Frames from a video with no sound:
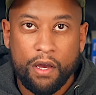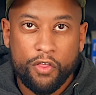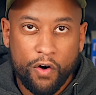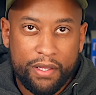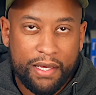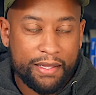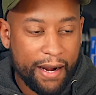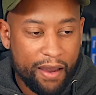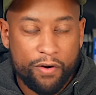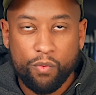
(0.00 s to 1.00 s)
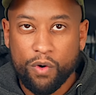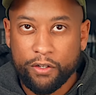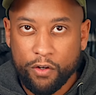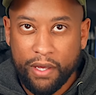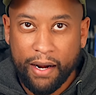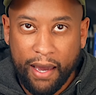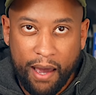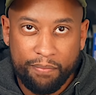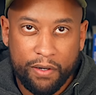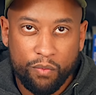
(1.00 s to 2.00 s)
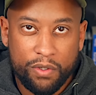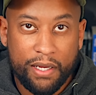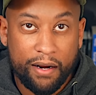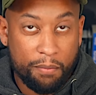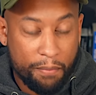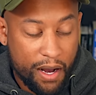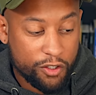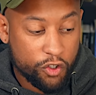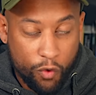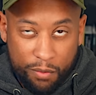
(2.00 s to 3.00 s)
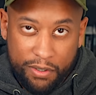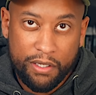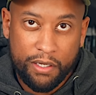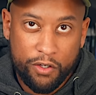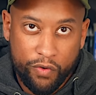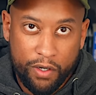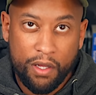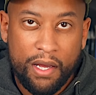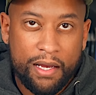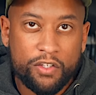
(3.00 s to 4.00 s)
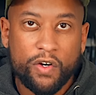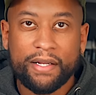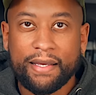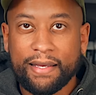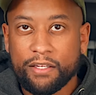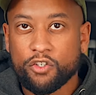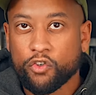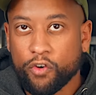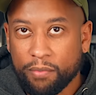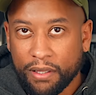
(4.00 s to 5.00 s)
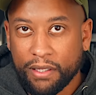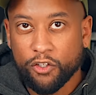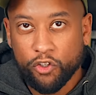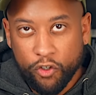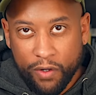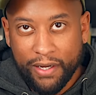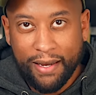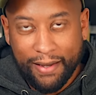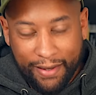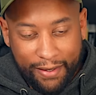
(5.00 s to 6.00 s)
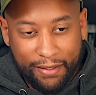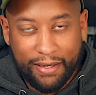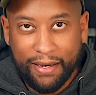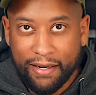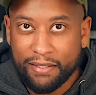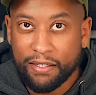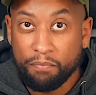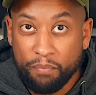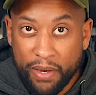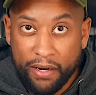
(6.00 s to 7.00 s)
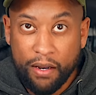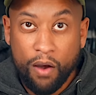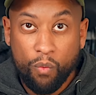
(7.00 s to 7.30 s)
the only thing that everyone knew that happened was that Hamas stormed into Israel and started indiscriminately shooting and killing innocent innocent men,